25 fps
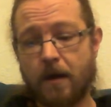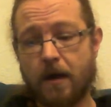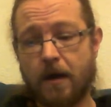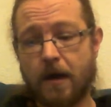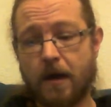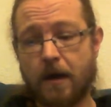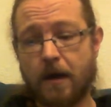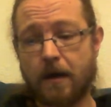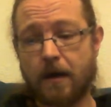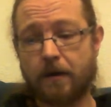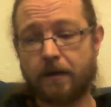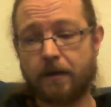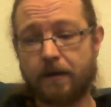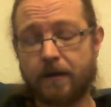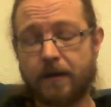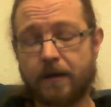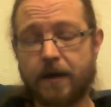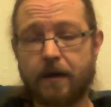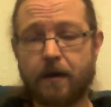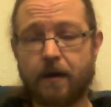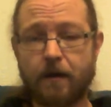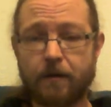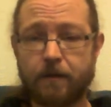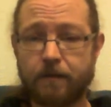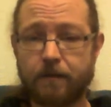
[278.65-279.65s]
and
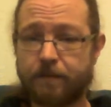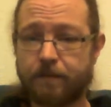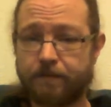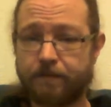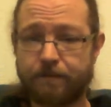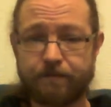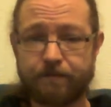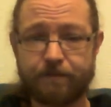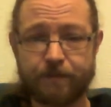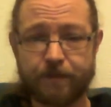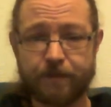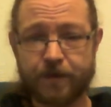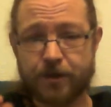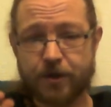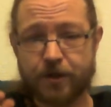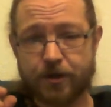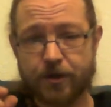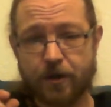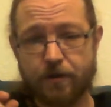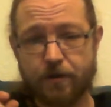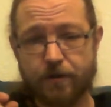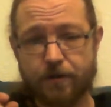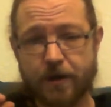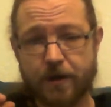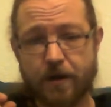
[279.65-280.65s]
they are
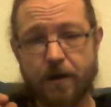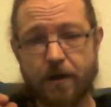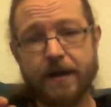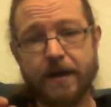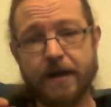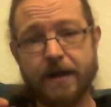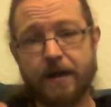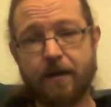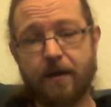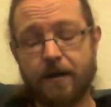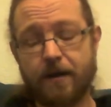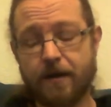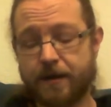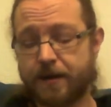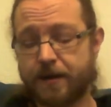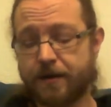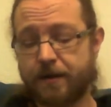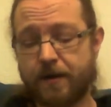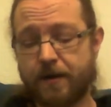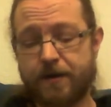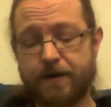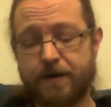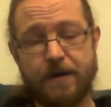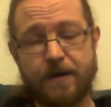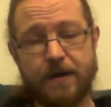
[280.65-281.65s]
so tiny, like the
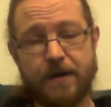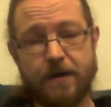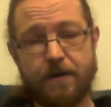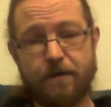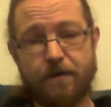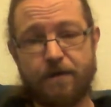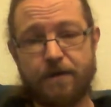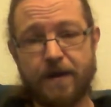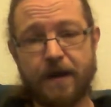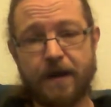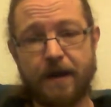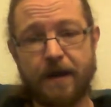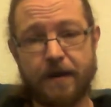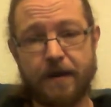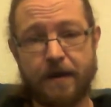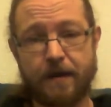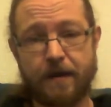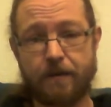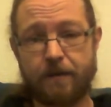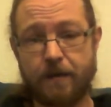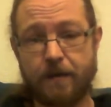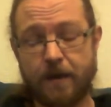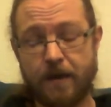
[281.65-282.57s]
size of your little fingernail.